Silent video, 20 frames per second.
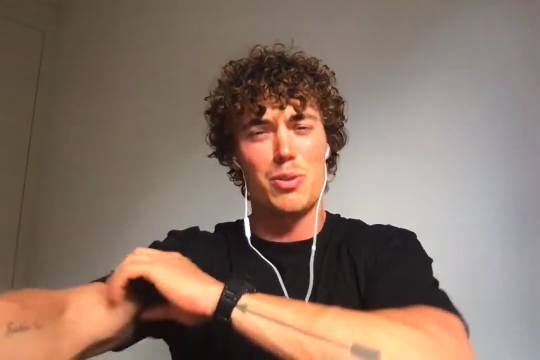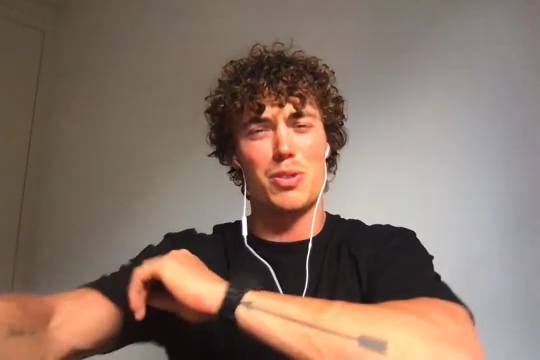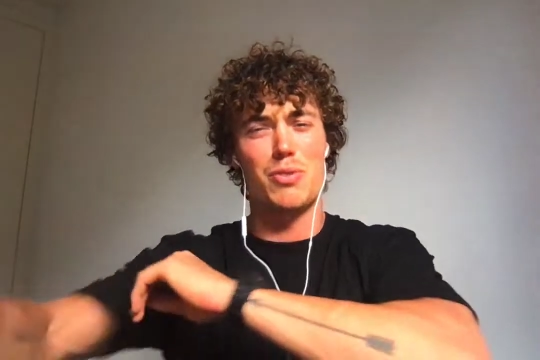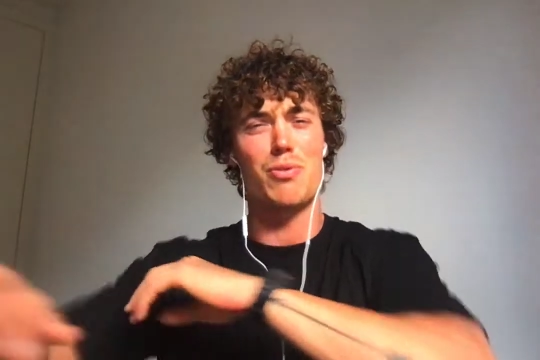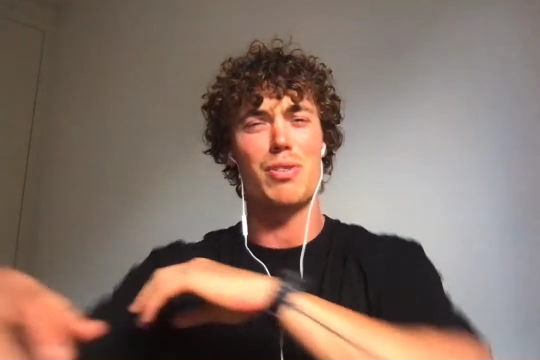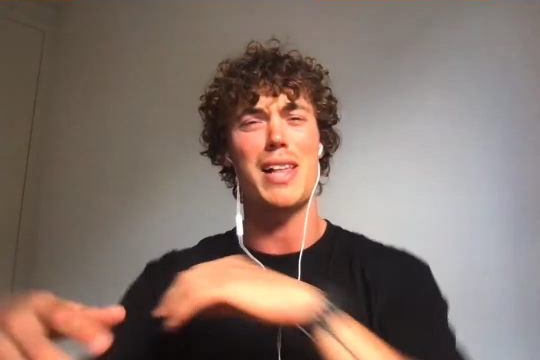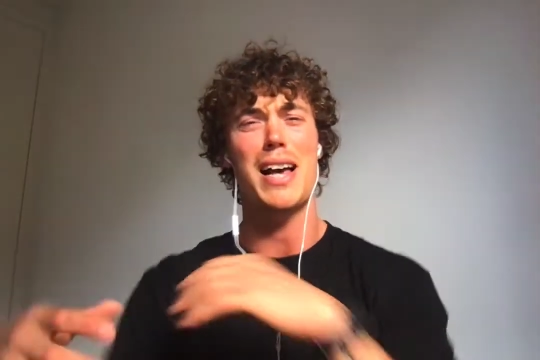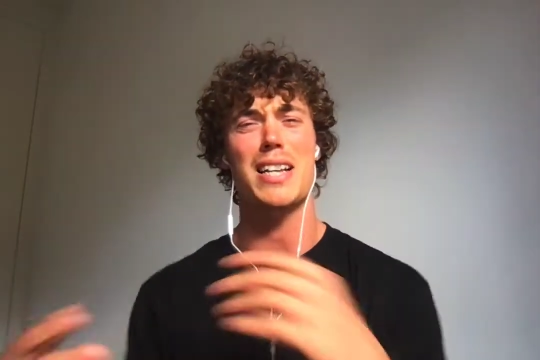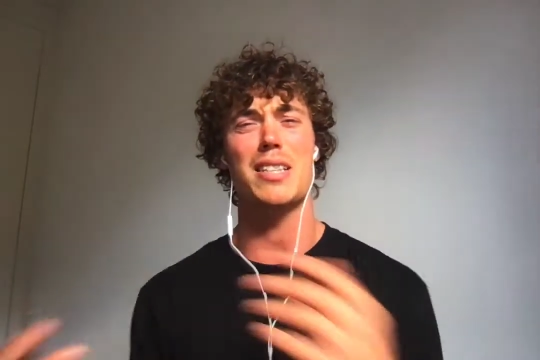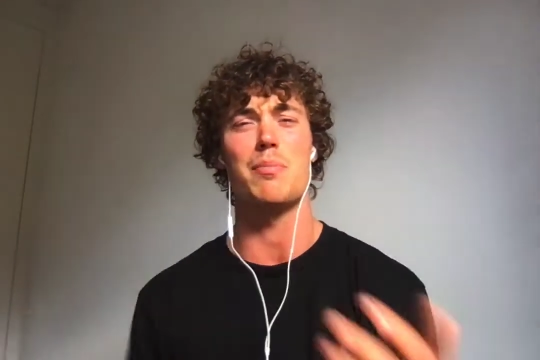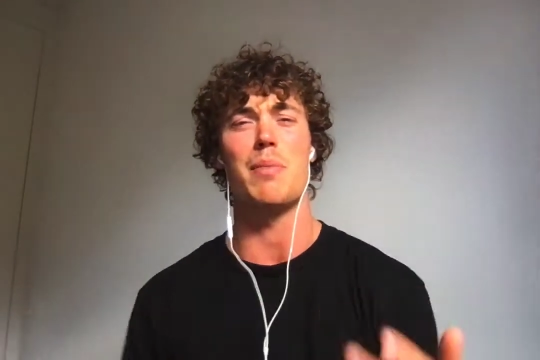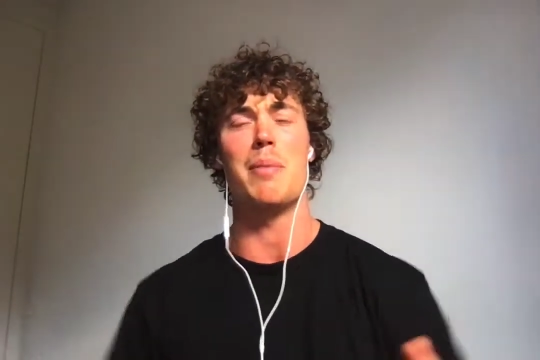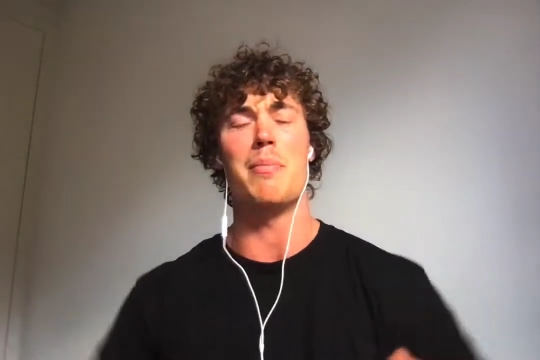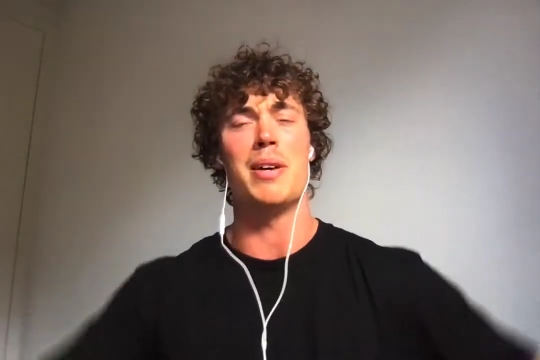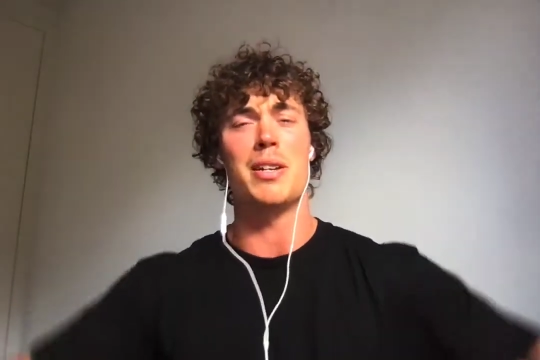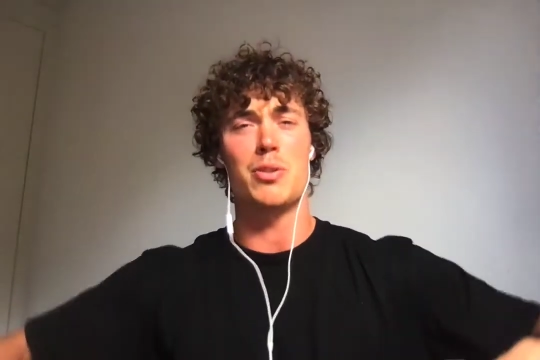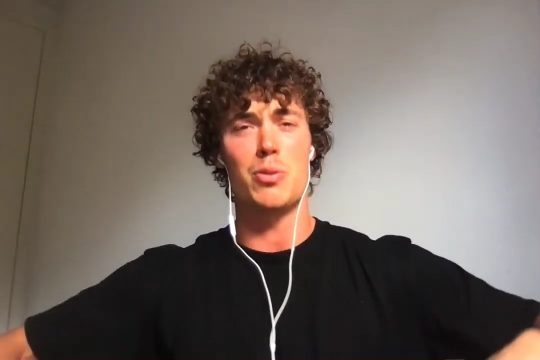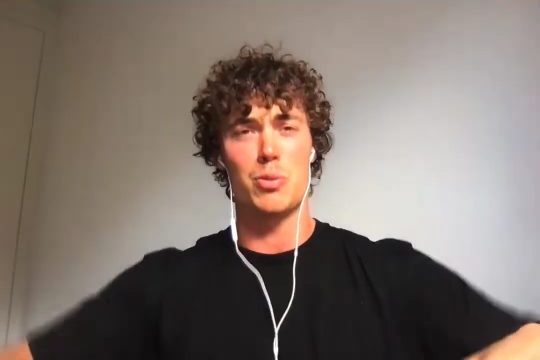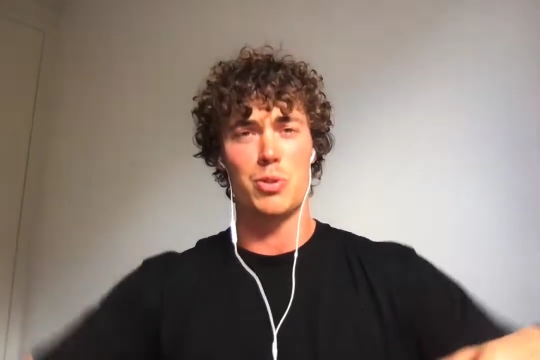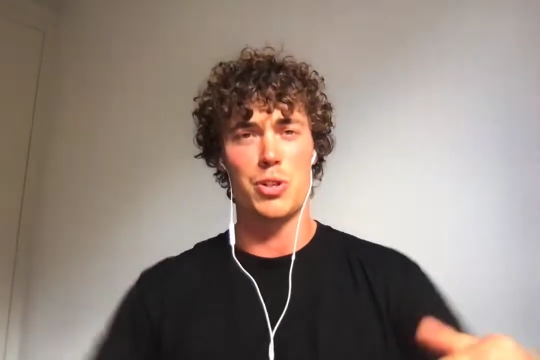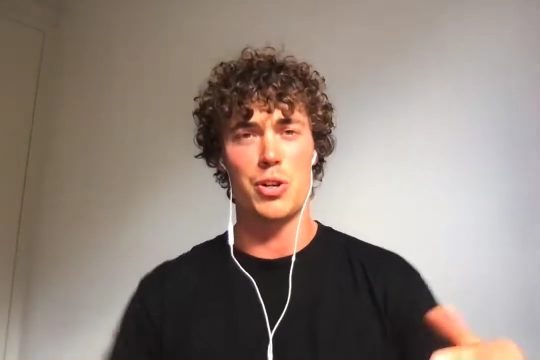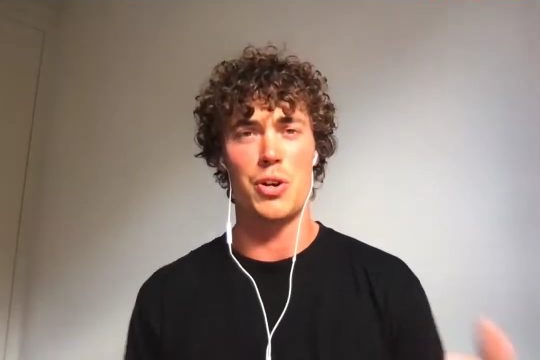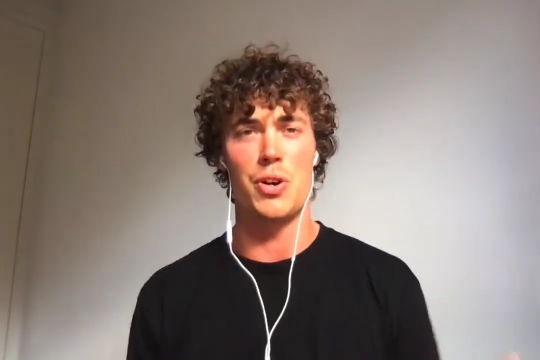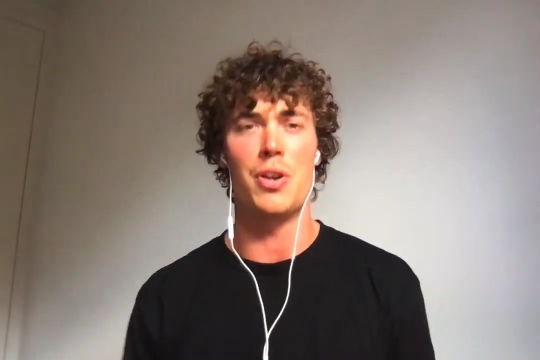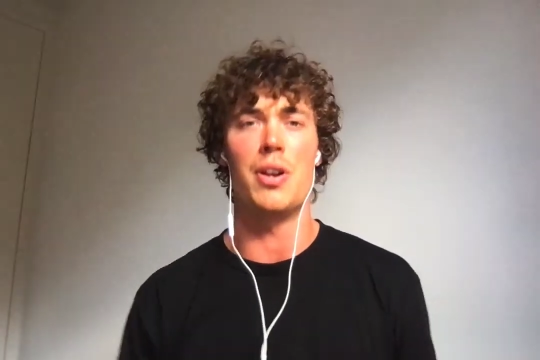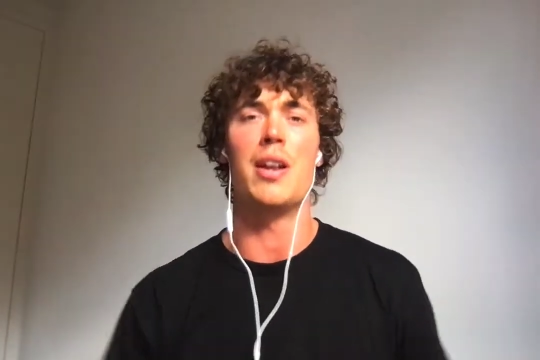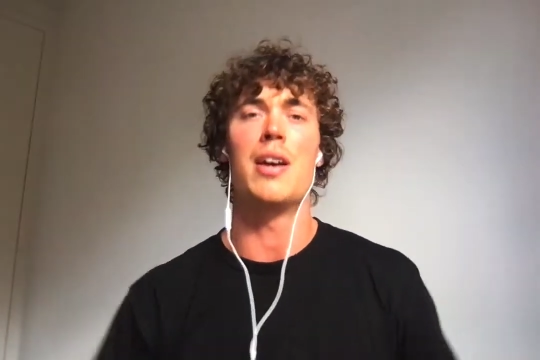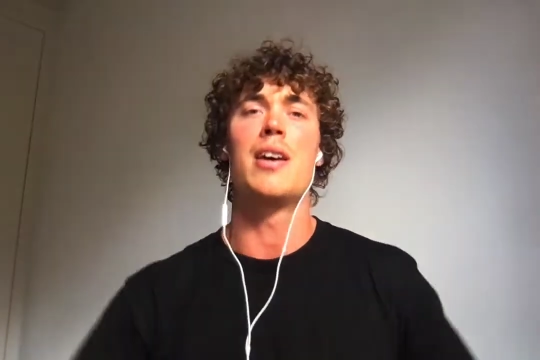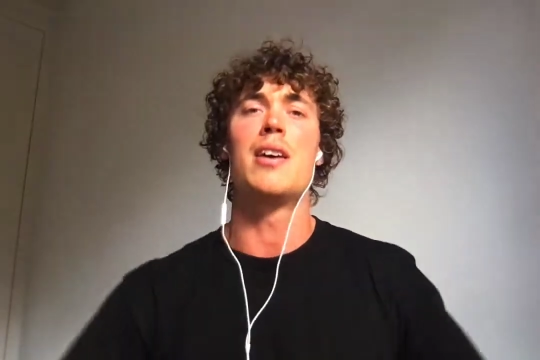relax my muscle tone,